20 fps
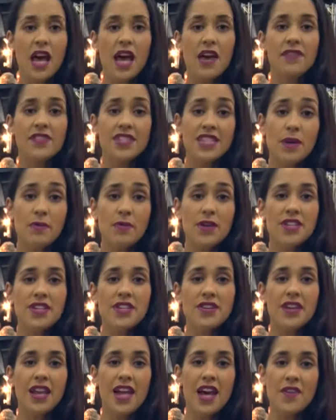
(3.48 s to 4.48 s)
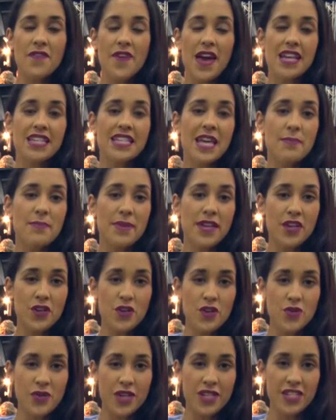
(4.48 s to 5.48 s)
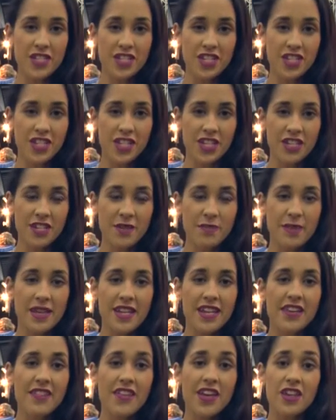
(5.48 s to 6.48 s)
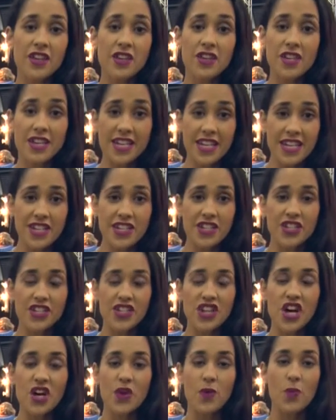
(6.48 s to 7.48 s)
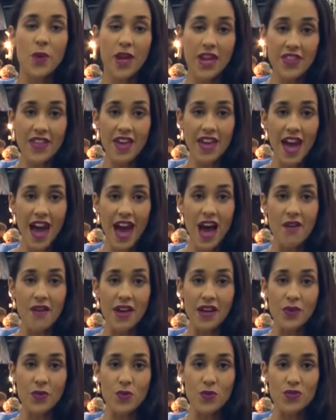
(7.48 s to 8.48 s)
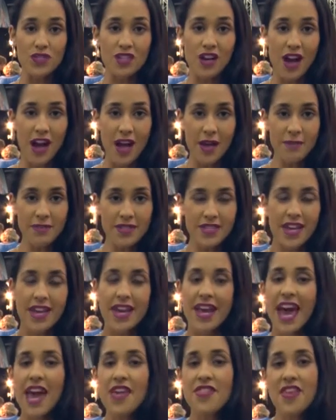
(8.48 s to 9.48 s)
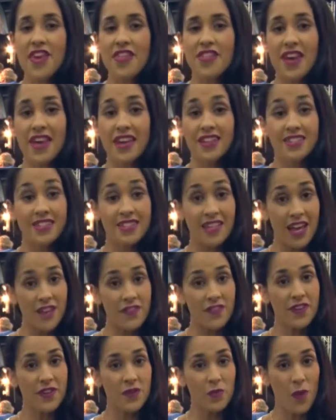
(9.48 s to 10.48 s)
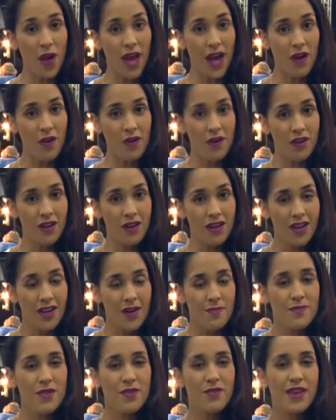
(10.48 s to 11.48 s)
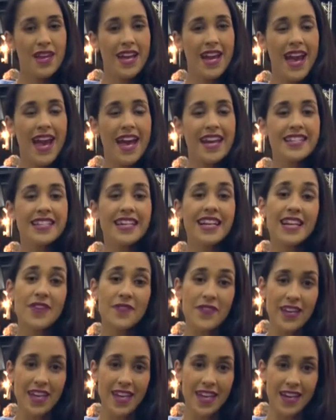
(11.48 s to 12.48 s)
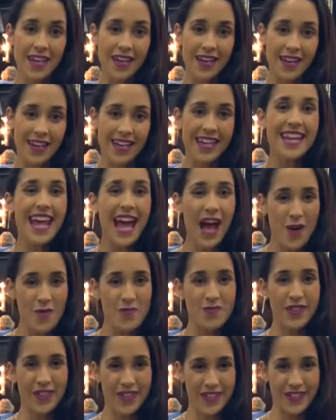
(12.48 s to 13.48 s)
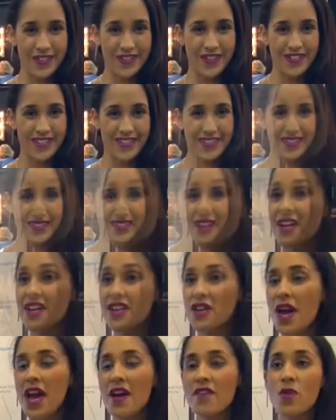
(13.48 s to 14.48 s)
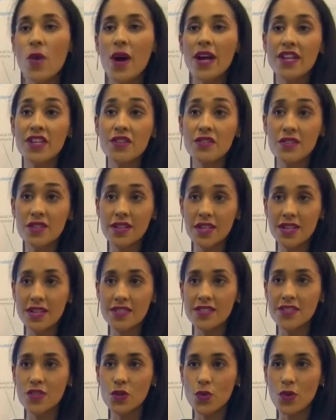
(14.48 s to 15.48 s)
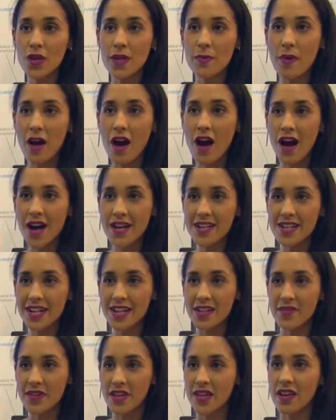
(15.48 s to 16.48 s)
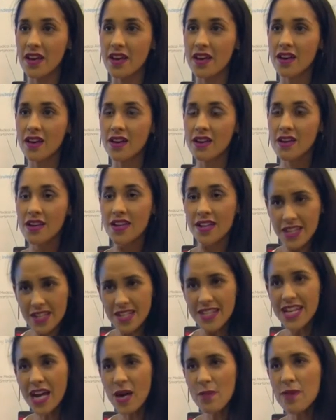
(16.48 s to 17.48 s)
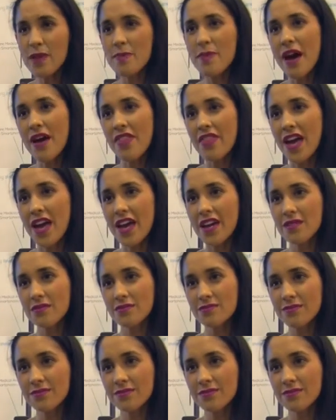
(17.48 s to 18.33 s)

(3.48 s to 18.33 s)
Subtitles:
If someone you love has a medical condition, meaning that you need to know where they are at all times and that they are safe and well, Maria at Clevercare can help you. Maria, you have quite a unique story behind Clevercare. Can you tell me about that?